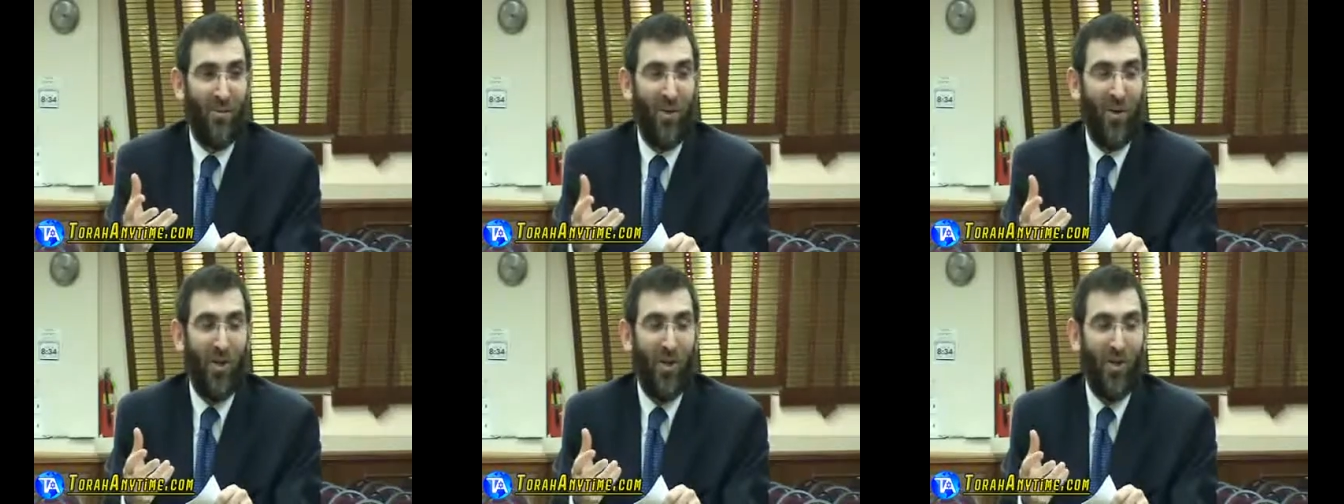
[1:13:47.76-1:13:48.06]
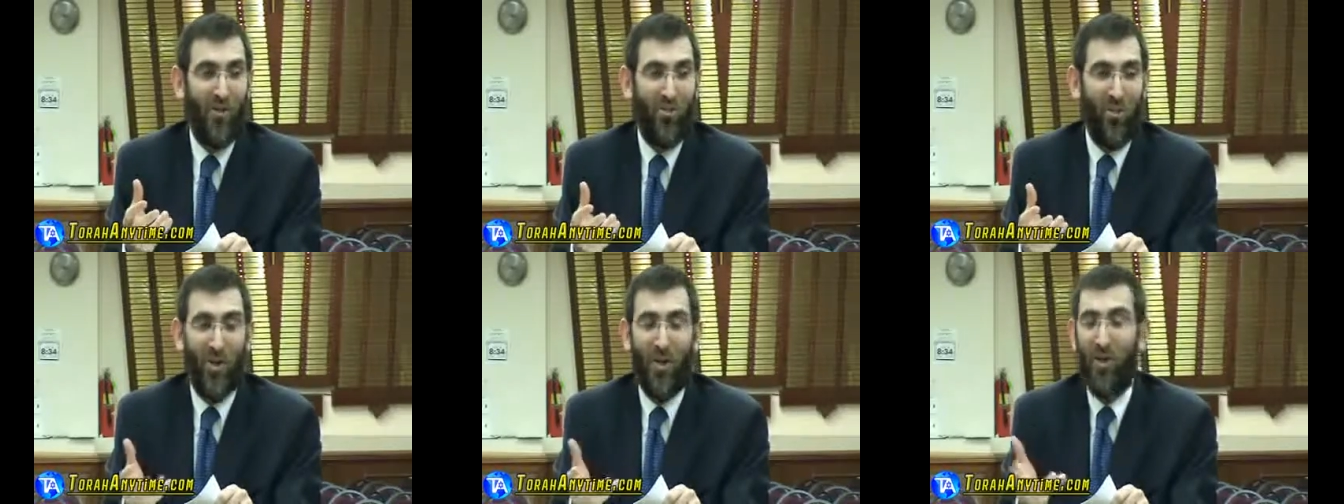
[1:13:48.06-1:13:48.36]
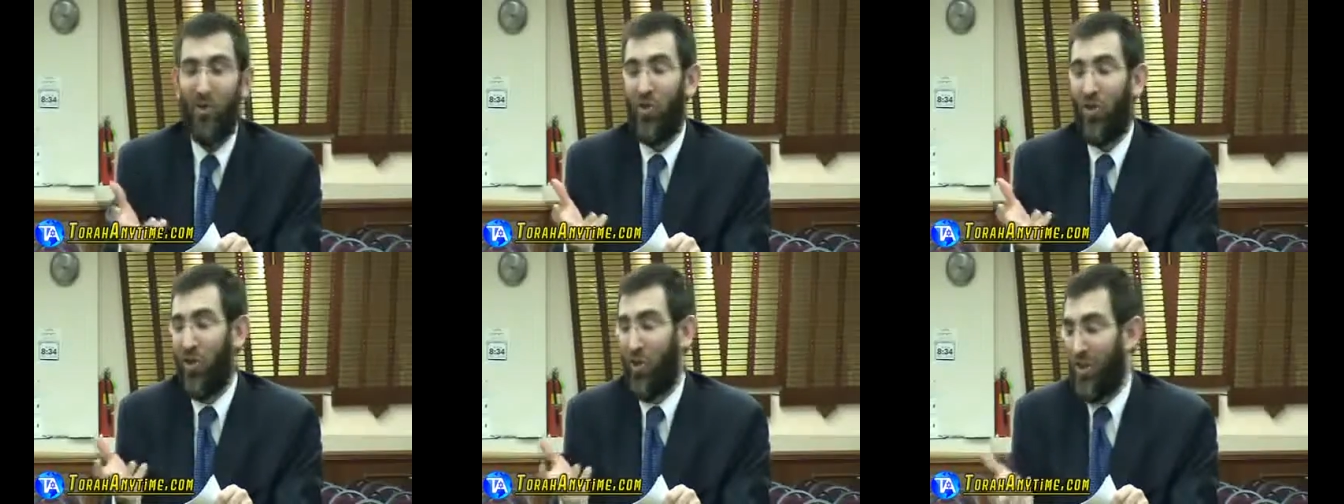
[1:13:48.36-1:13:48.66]
Really,
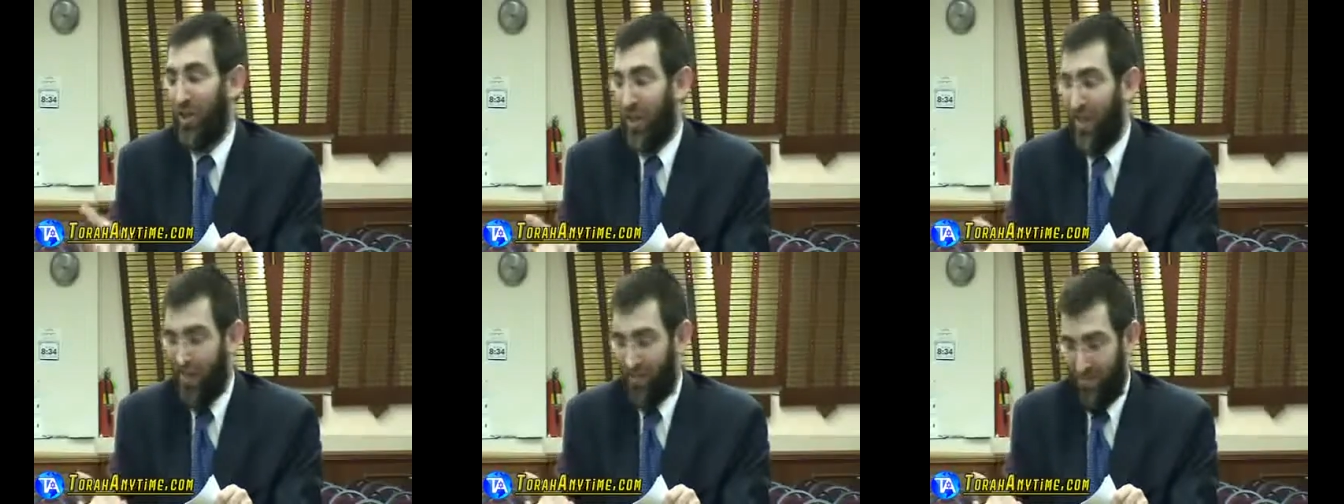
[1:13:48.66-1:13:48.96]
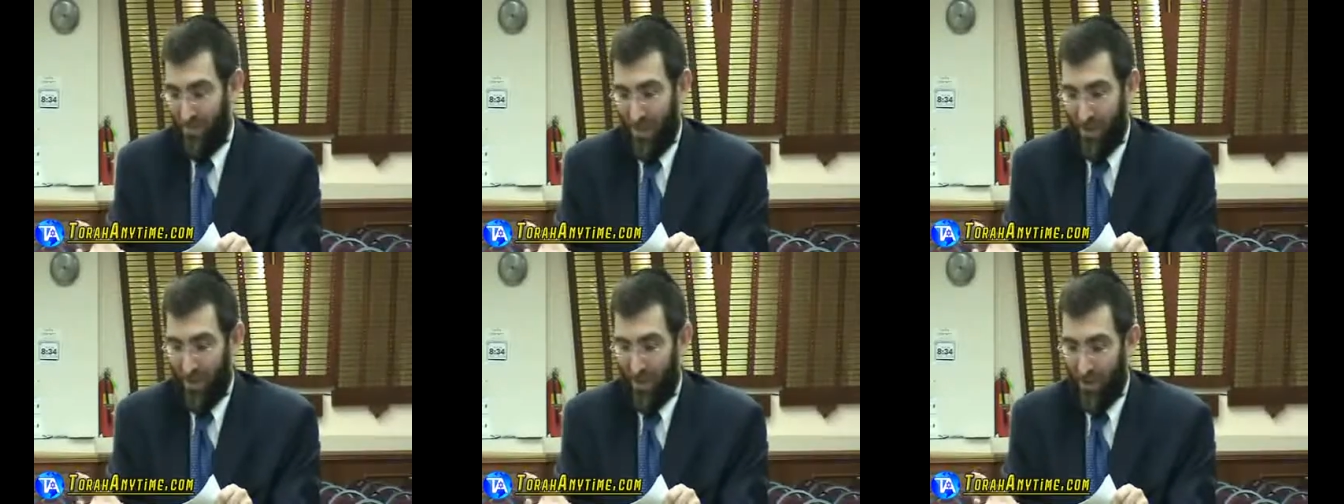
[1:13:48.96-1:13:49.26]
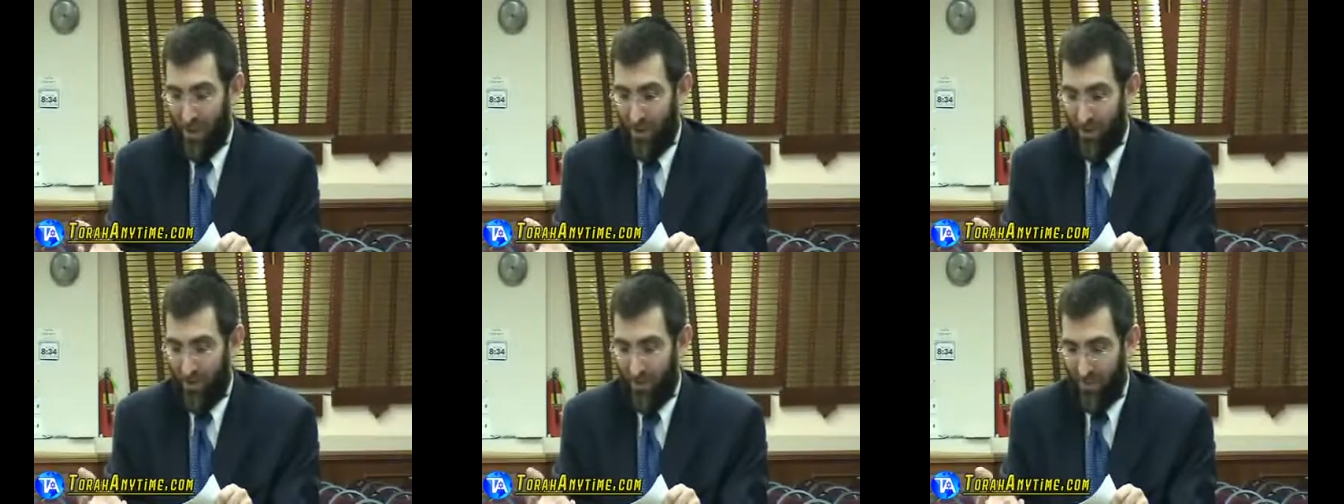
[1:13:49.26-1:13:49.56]
really, she's saying. Am I
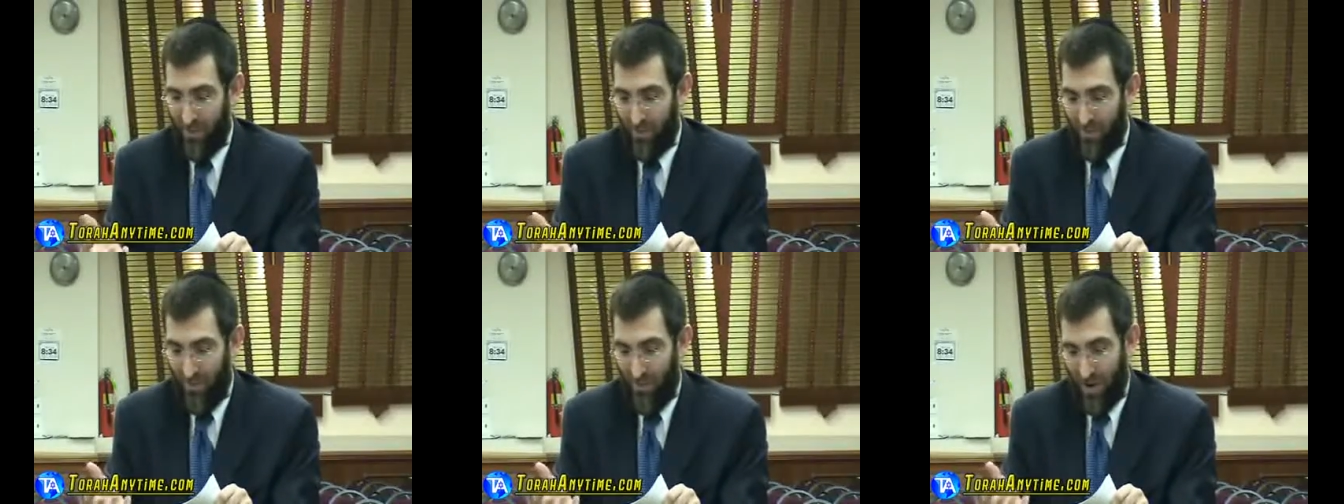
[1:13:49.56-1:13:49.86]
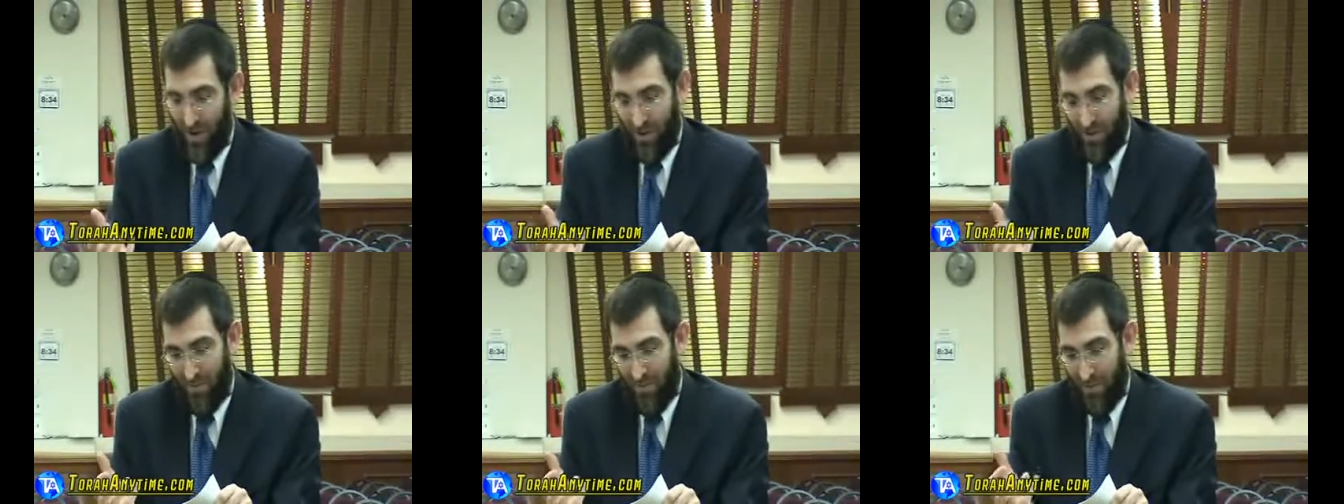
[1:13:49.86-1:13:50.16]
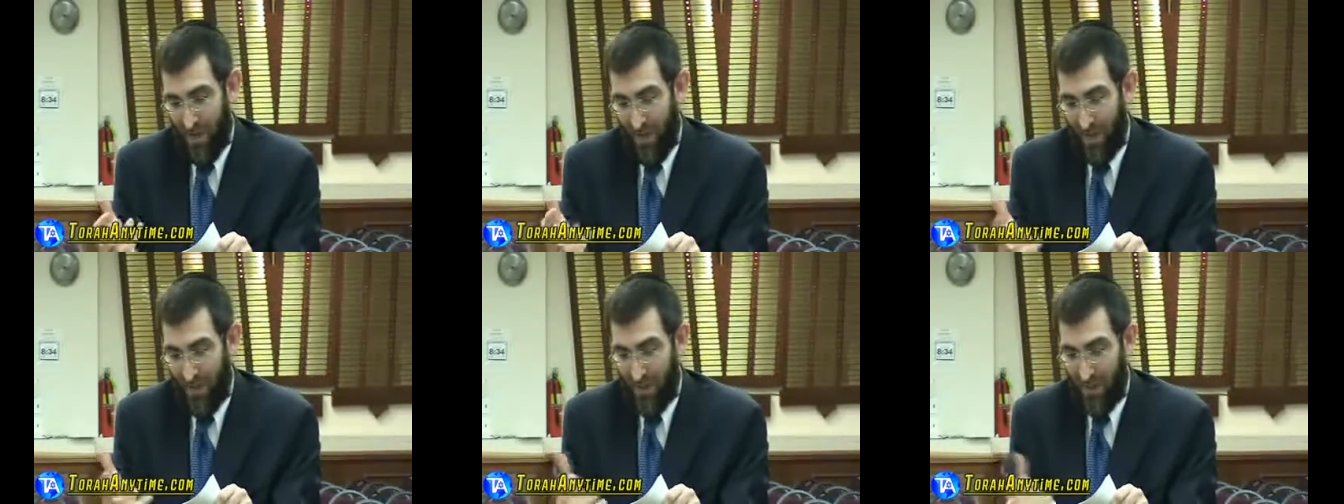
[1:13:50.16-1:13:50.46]
correct,
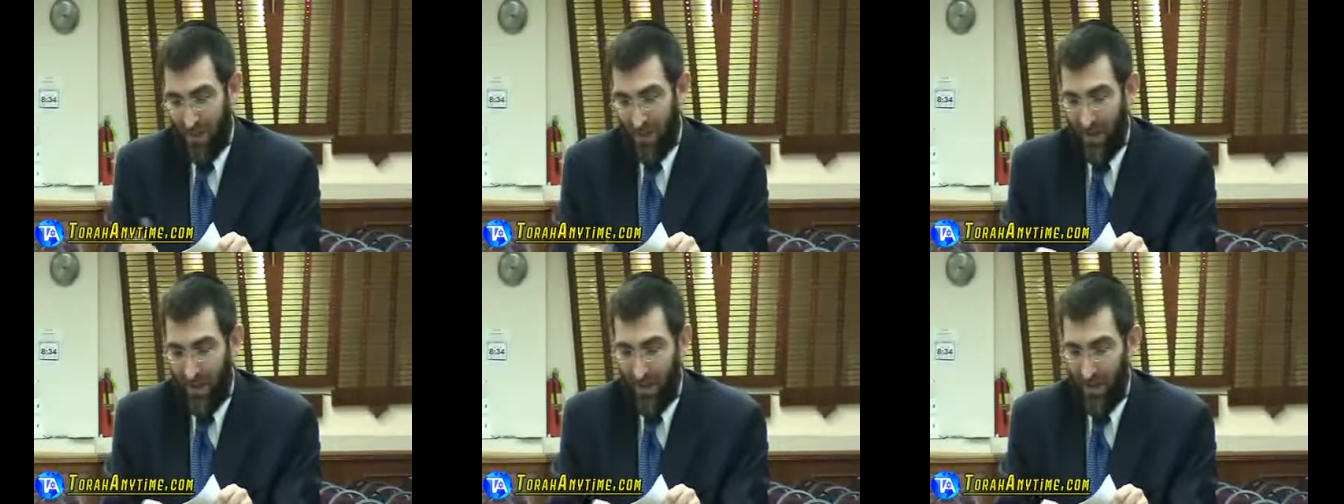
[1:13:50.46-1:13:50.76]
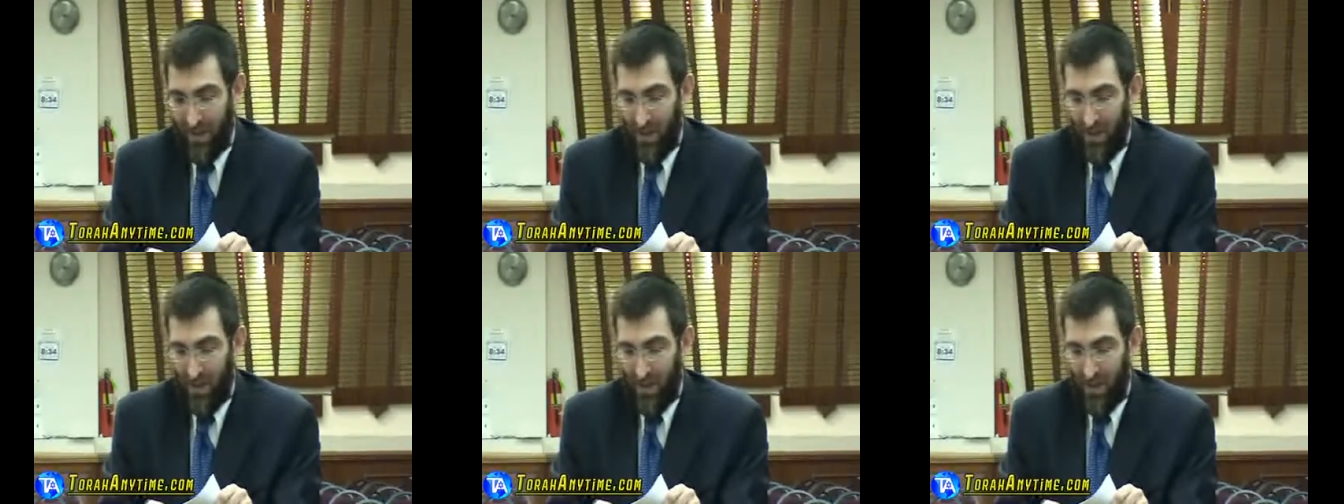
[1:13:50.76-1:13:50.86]
um, ladies?